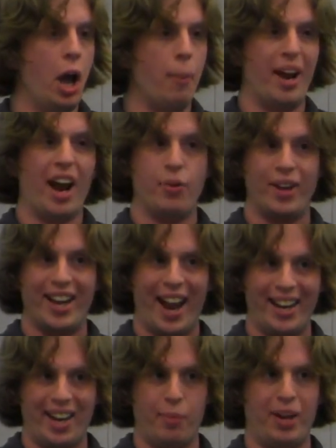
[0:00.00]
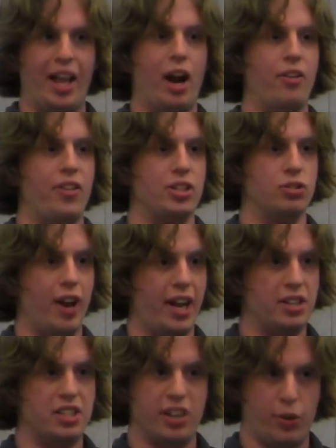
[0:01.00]
But how do we get anonymity out of this,
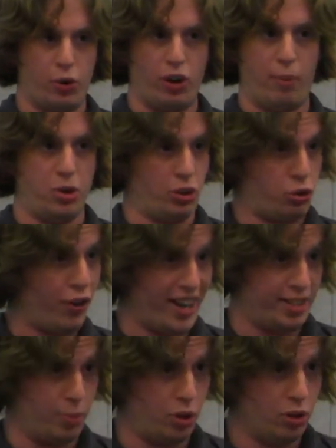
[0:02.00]
right? Serial numbers are traceable.